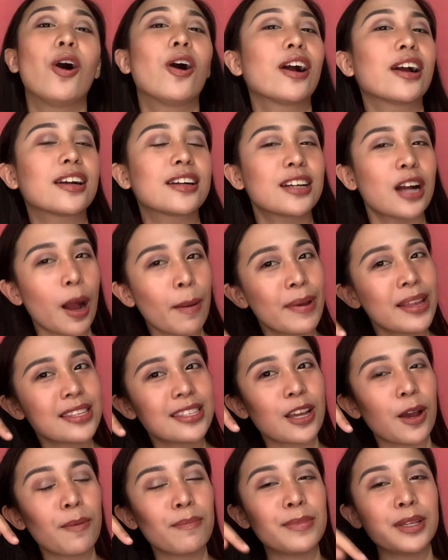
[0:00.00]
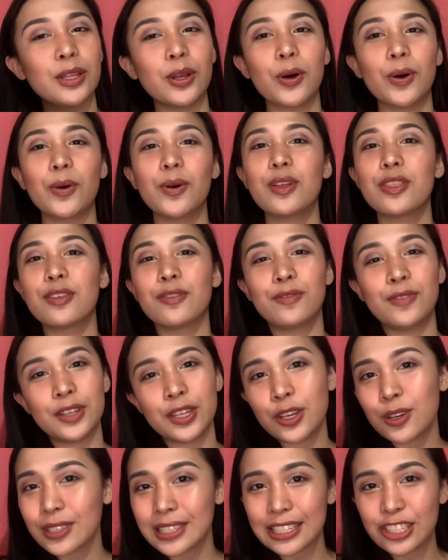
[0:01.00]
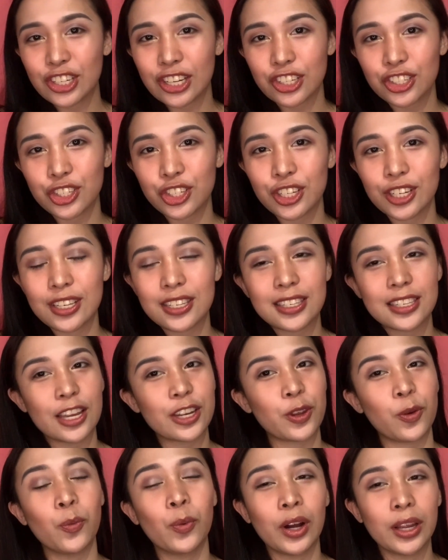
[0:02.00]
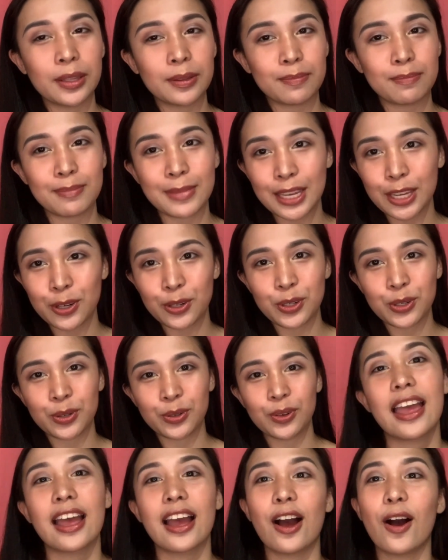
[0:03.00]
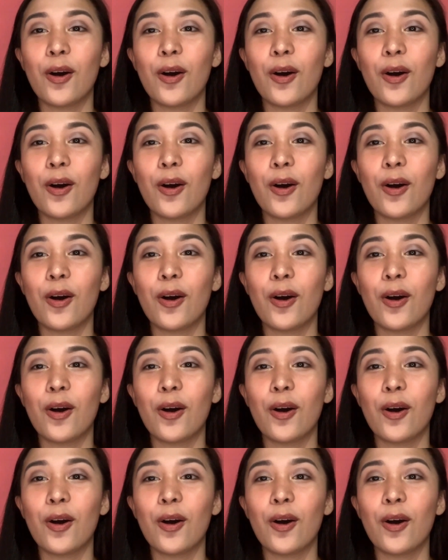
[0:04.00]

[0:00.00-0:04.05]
or comment down below the video suggestions that you want me to do.